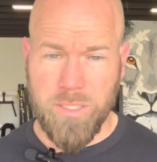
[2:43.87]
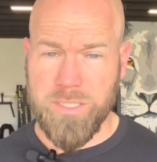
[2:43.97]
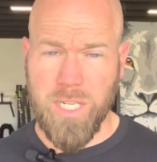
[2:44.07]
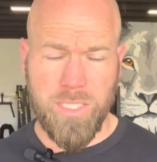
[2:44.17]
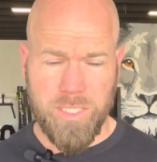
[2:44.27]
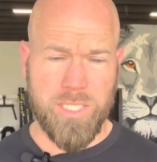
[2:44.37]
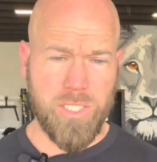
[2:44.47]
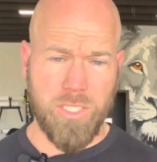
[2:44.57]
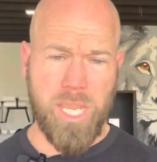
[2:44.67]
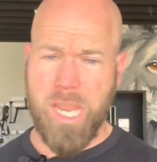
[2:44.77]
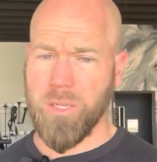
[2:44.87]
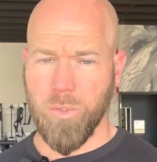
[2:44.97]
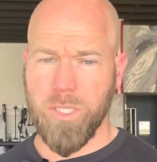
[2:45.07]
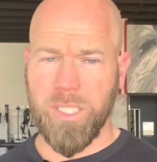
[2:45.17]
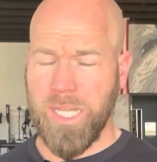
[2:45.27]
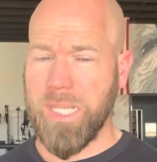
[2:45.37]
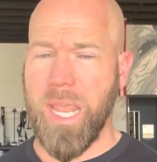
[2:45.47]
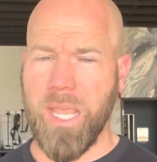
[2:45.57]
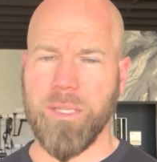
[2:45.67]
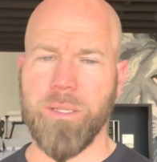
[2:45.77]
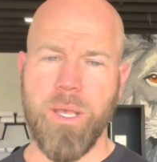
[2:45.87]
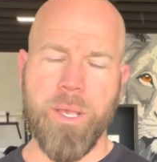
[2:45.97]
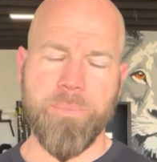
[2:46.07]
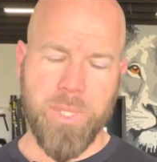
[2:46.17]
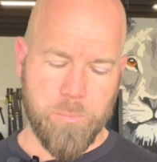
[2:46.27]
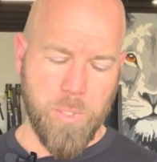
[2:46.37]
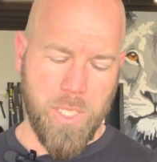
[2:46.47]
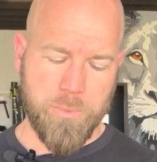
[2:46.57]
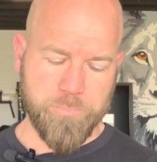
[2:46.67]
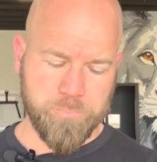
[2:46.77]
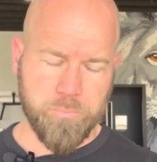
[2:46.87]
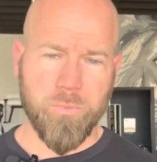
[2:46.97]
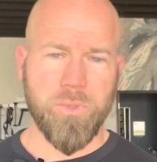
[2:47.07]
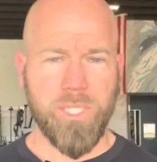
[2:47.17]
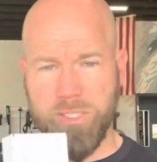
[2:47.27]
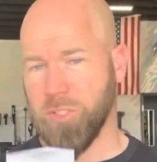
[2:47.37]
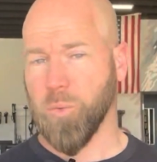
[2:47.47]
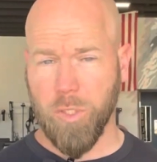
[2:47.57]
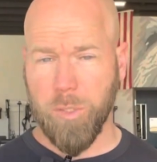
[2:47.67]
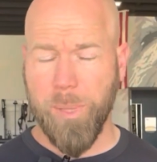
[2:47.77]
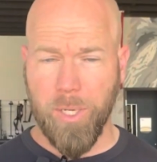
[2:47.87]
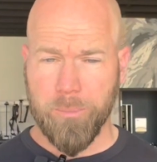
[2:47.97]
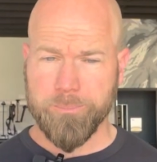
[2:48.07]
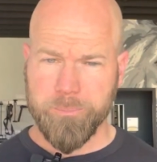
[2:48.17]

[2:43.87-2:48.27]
It's not that these can't work, and they can, but these just work better.